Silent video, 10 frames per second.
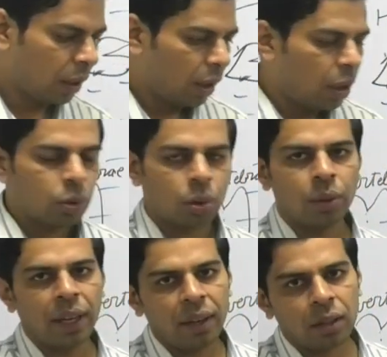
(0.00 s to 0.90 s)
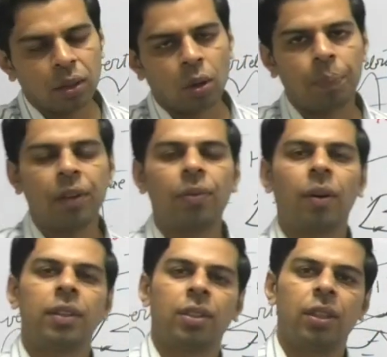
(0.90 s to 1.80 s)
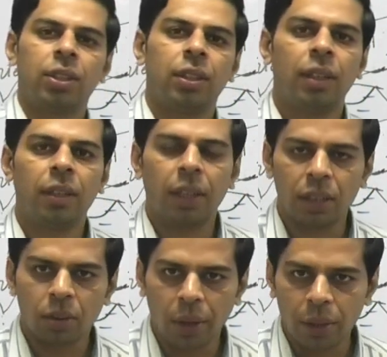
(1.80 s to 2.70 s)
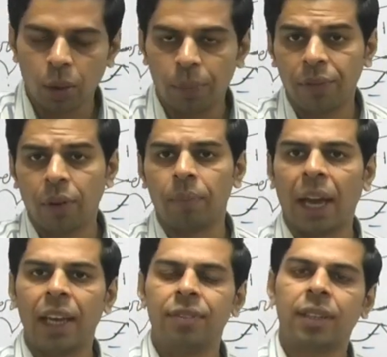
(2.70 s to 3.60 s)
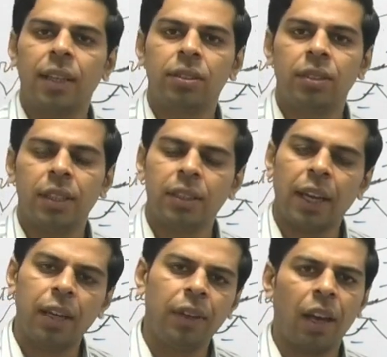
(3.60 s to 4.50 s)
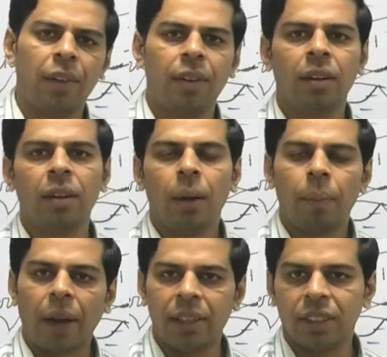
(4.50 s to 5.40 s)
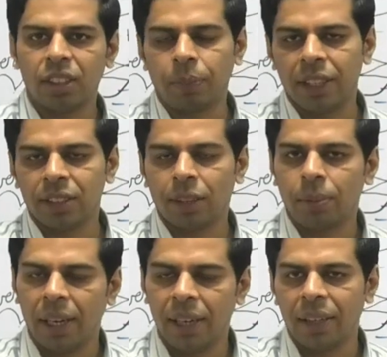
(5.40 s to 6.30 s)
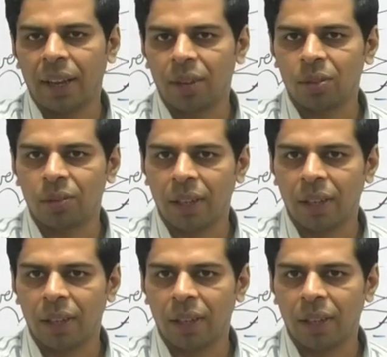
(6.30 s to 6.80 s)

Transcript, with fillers: So today the topic for discussion is going to be from life sciences and we have a minor space update as well.